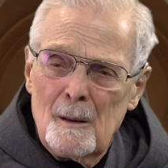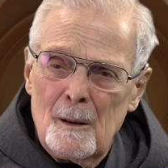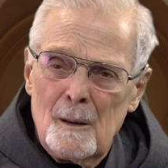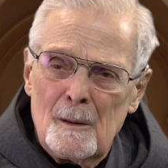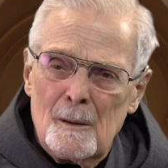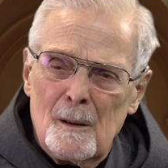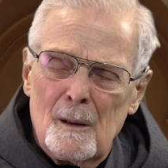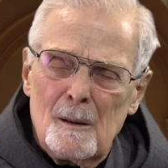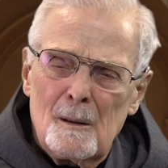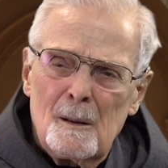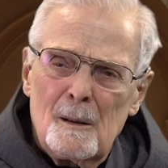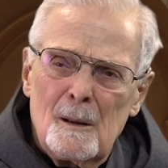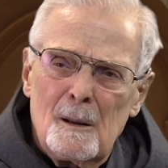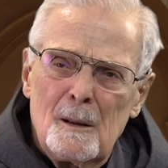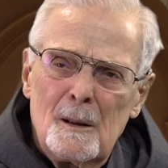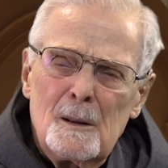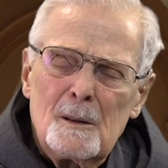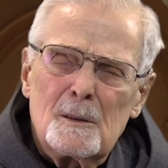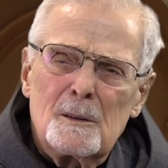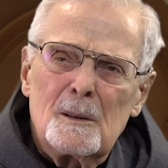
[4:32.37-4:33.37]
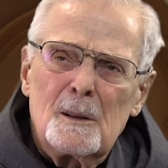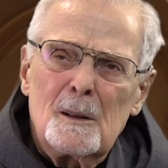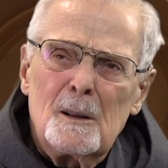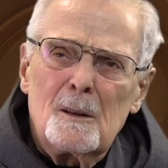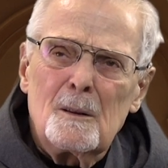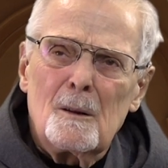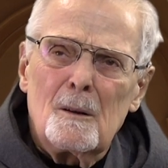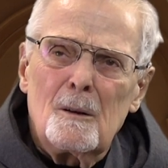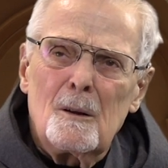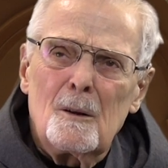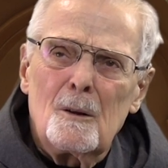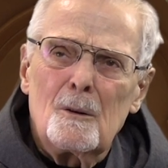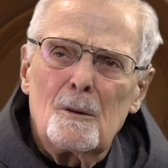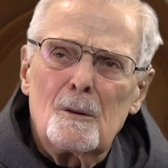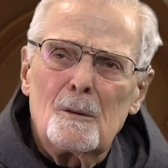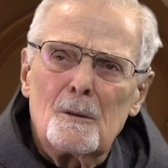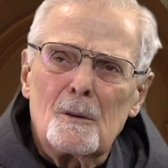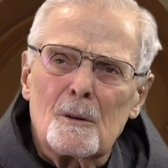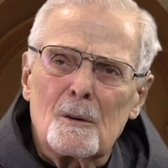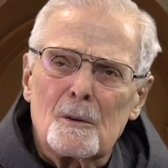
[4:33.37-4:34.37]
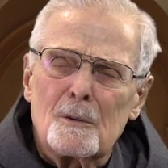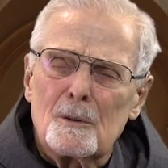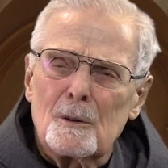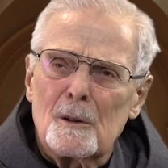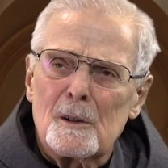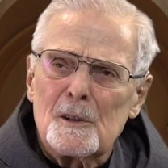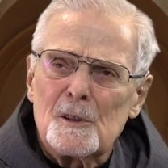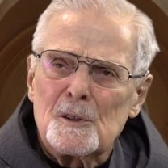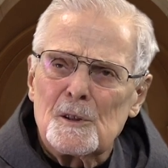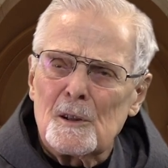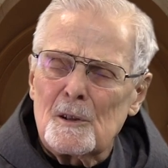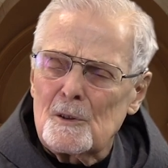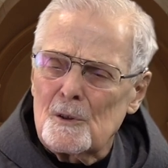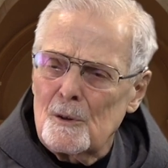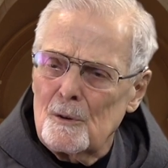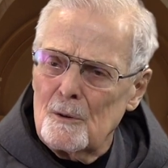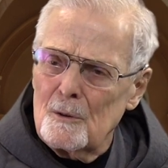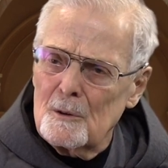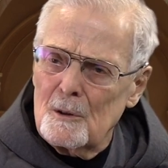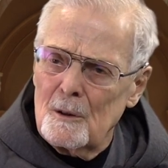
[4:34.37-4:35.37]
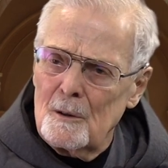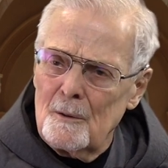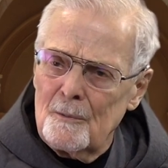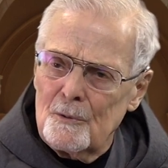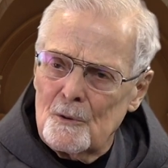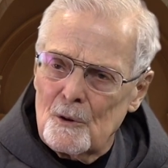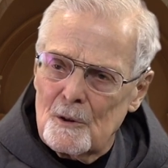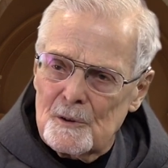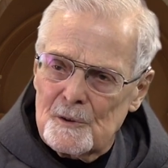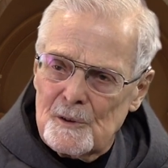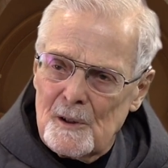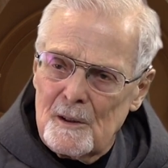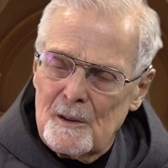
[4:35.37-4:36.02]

an 18-hole or 36-hole golf course.